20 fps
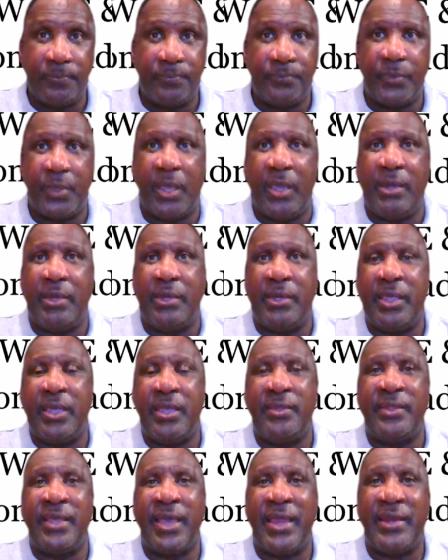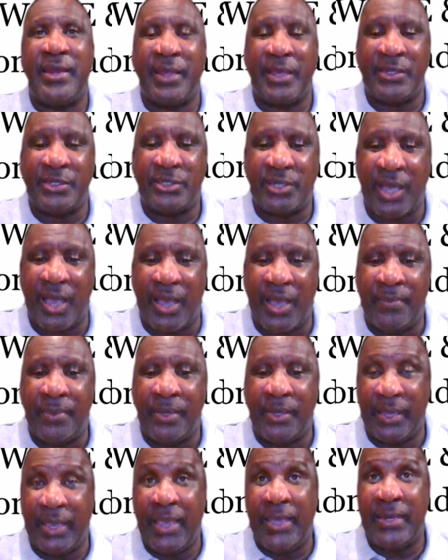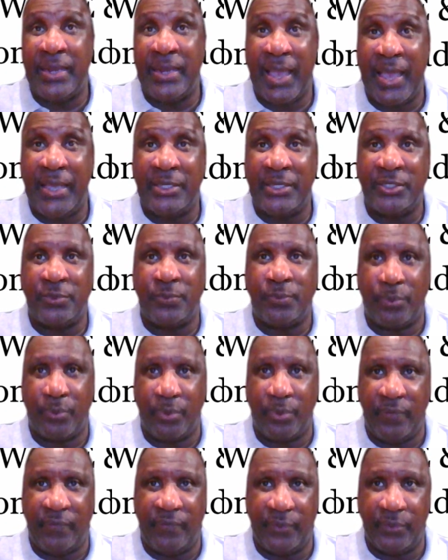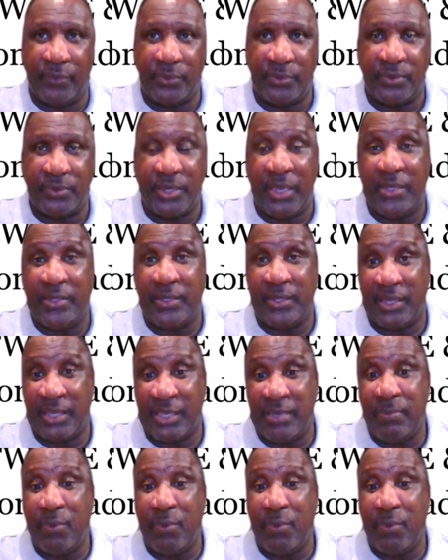right? And then that desktop, again, has peripherals.